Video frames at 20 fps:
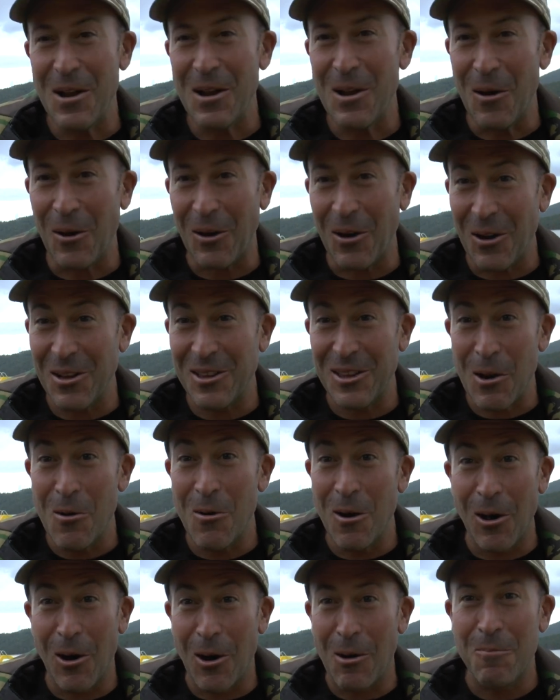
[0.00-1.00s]
Not that I
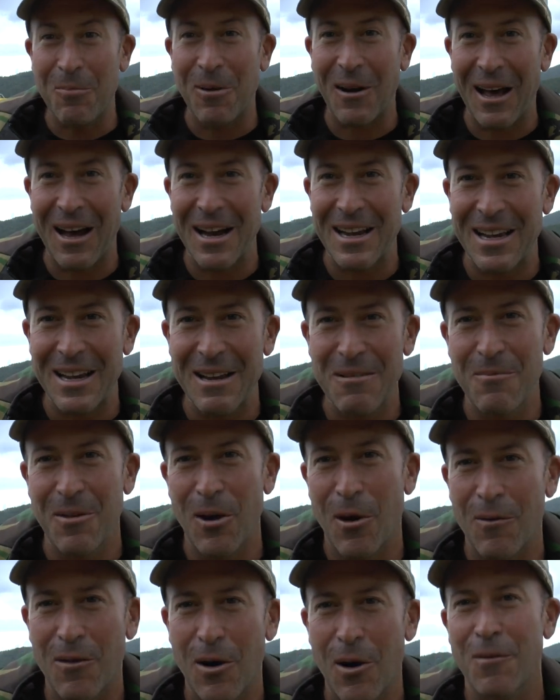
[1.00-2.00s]
do a lot of plugging,
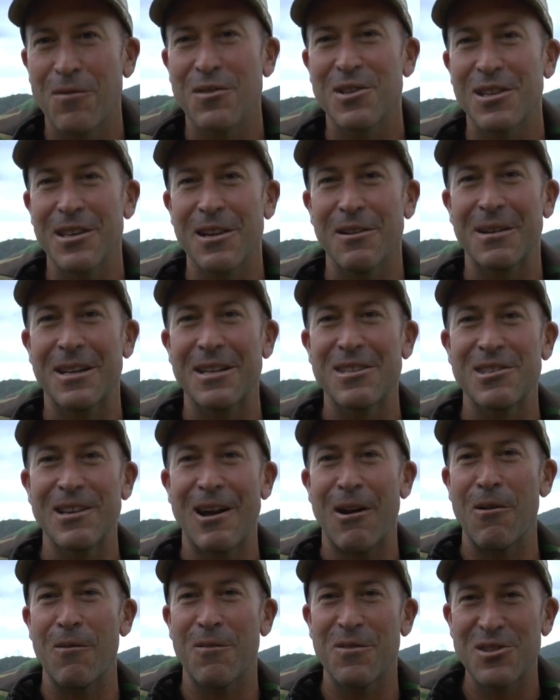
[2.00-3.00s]
but obviously I
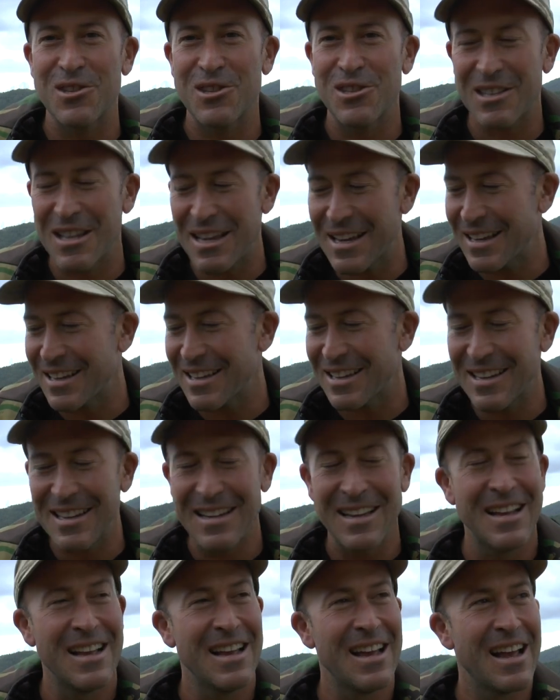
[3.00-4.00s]
consult for
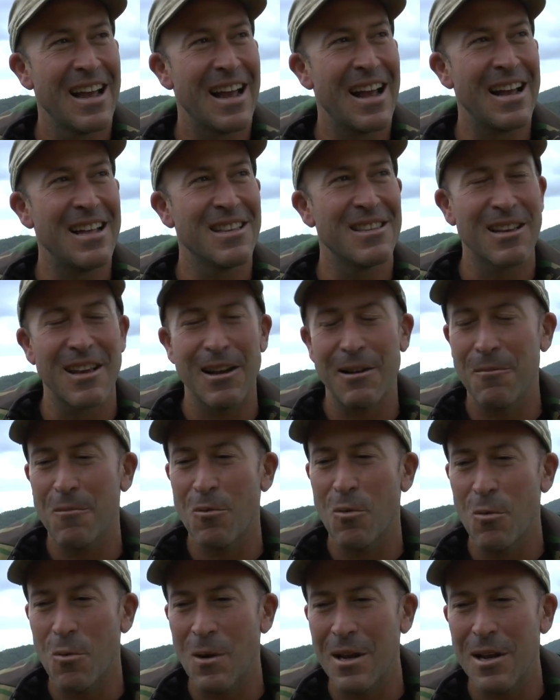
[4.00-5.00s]
Sticky, and
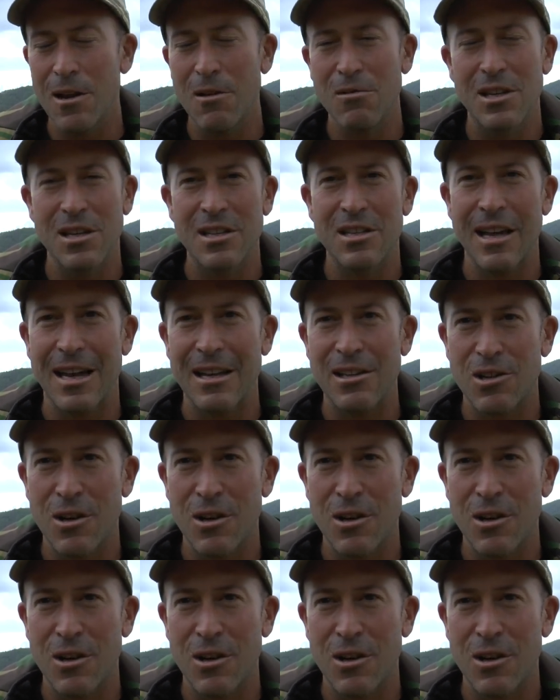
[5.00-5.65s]
we're using St.